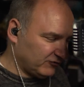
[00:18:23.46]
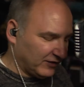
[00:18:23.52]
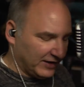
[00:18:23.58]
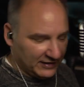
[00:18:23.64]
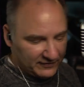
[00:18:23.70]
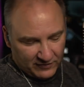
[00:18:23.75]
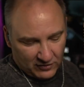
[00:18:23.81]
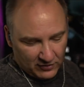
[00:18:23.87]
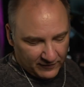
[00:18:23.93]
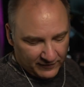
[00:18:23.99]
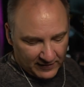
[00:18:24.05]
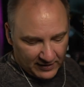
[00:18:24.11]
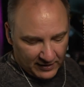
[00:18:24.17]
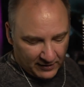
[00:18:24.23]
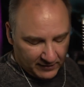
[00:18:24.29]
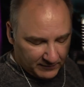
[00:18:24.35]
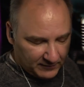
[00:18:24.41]
like they're in
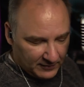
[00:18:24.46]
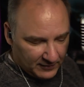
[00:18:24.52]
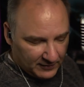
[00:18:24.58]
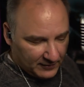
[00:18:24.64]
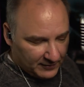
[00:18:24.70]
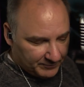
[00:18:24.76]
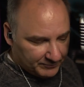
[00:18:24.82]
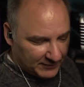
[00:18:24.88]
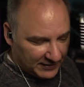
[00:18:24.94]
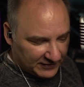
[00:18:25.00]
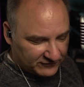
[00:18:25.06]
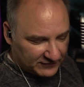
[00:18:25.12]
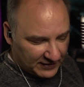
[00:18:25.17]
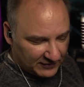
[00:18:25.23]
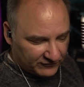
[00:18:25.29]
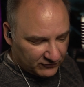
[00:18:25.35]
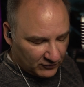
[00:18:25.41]
the
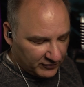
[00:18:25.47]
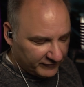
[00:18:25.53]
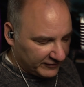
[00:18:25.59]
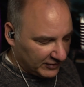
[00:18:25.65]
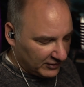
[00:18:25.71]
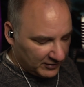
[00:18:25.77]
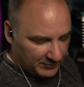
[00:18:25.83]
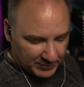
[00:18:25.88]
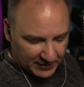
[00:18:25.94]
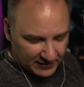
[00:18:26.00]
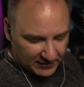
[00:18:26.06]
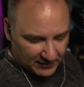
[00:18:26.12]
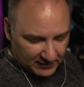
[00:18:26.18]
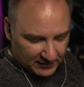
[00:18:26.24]
Meze sort of area, but